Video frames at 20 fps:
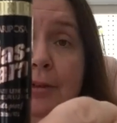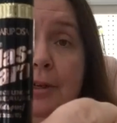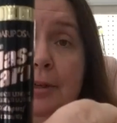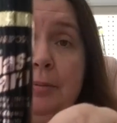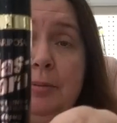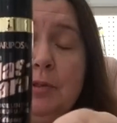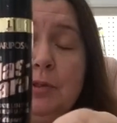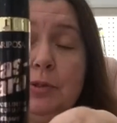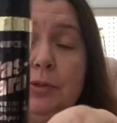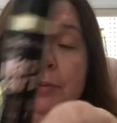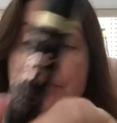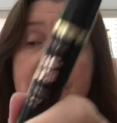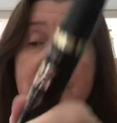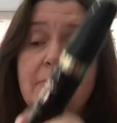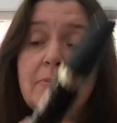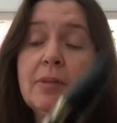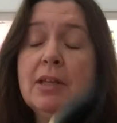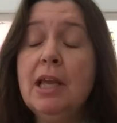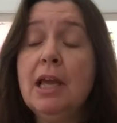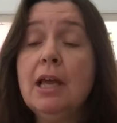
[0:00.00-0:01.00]
what I'm assuming.
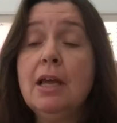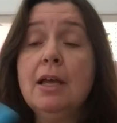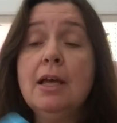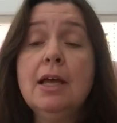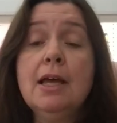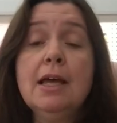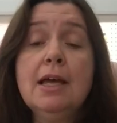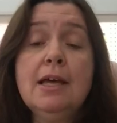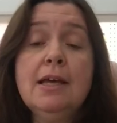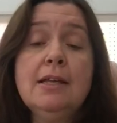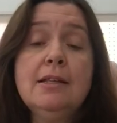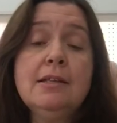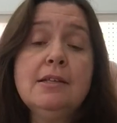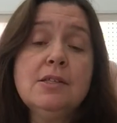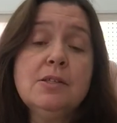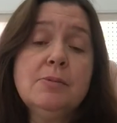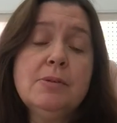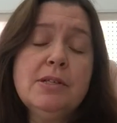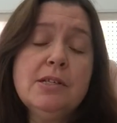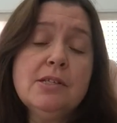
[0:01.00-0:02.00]
And
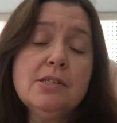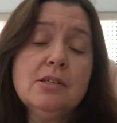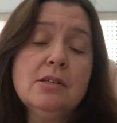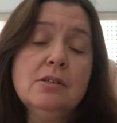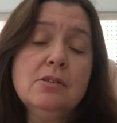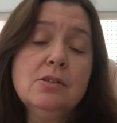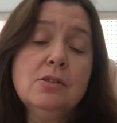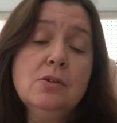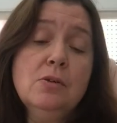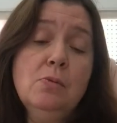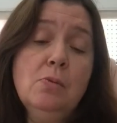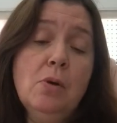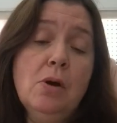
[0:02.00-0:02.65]
this one is also